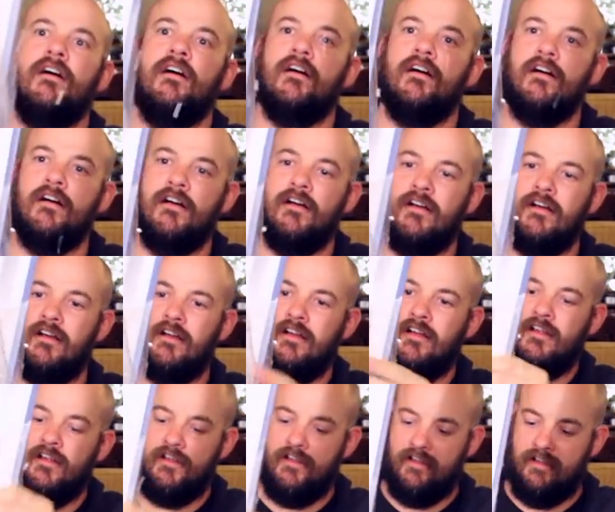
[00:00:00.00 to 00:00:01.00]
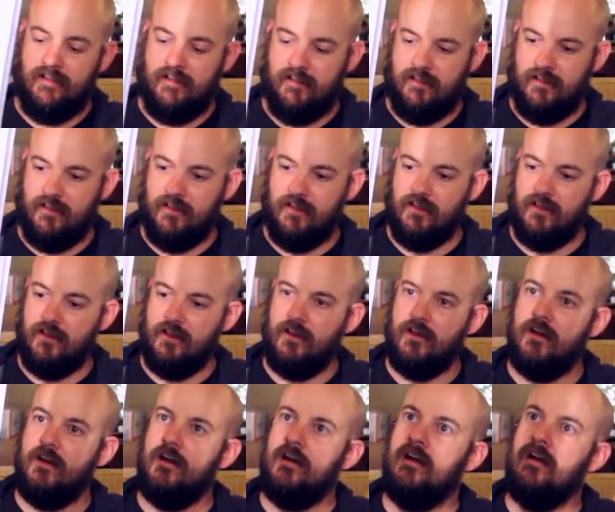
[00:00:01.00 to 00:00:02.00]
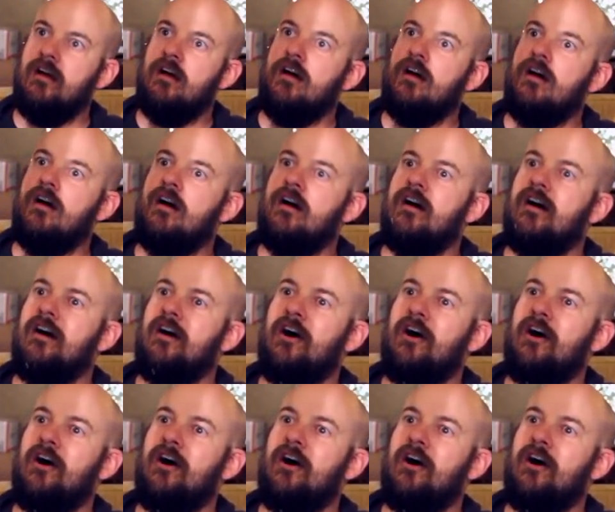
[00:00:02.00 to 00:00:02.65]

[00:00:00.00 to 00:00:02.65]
This person isn't speaking.